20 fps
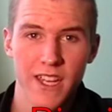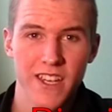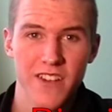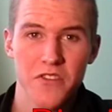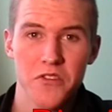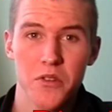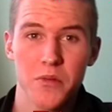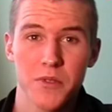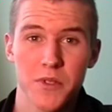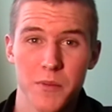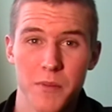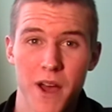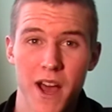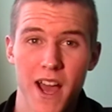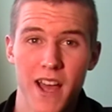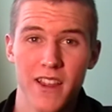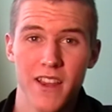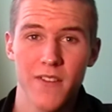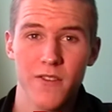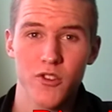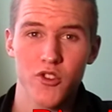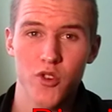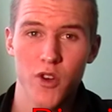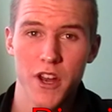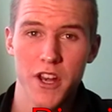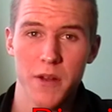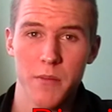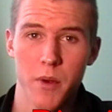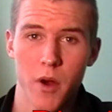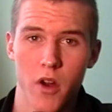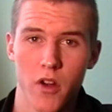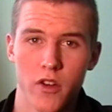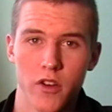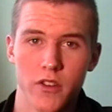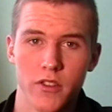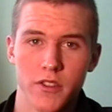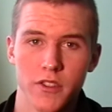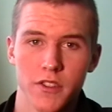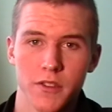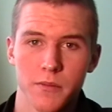giving him some high-level training
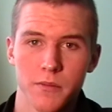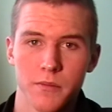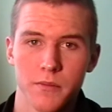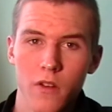partners.